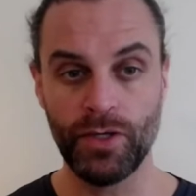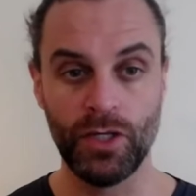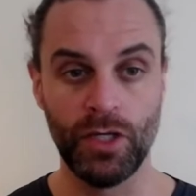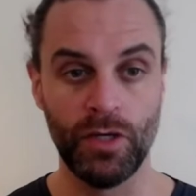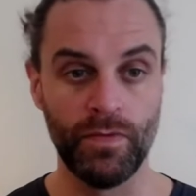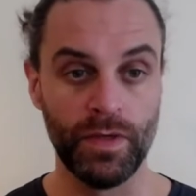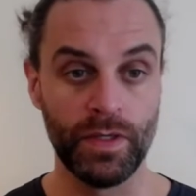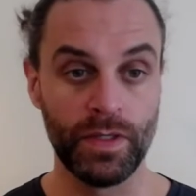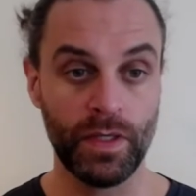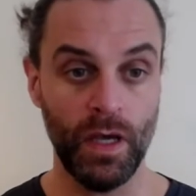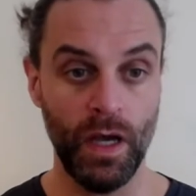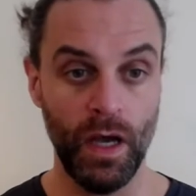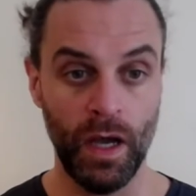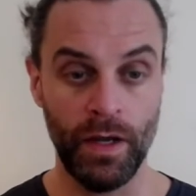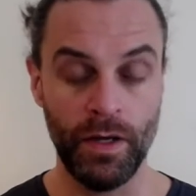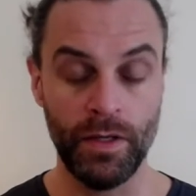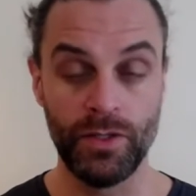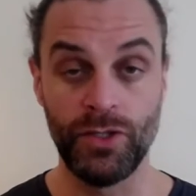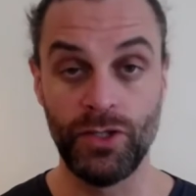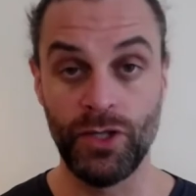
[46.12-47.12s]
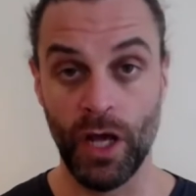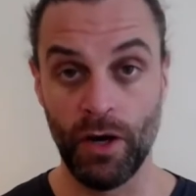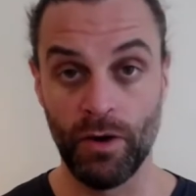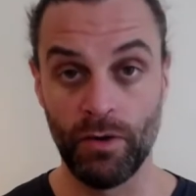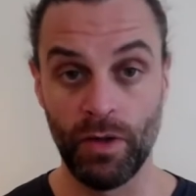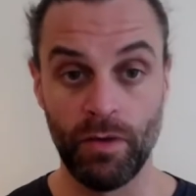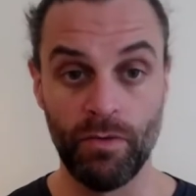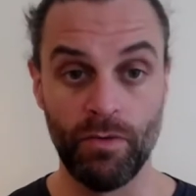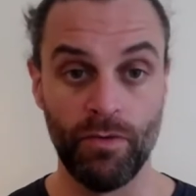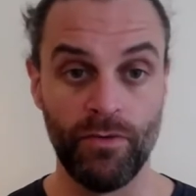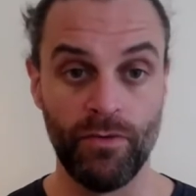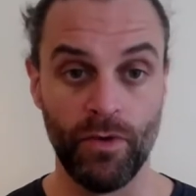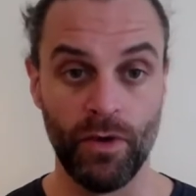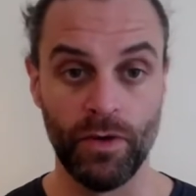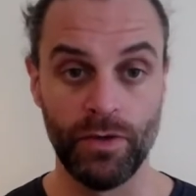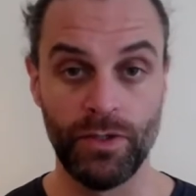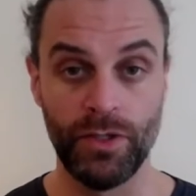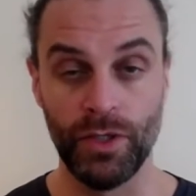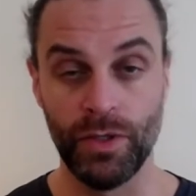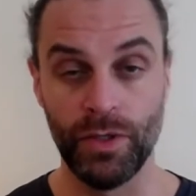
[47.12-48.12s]
of this kind is generally
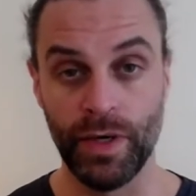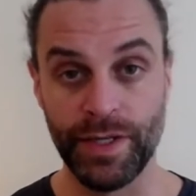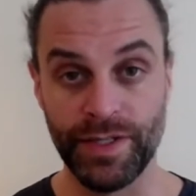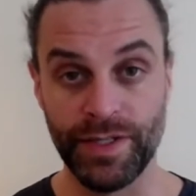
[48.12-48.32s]
referred to as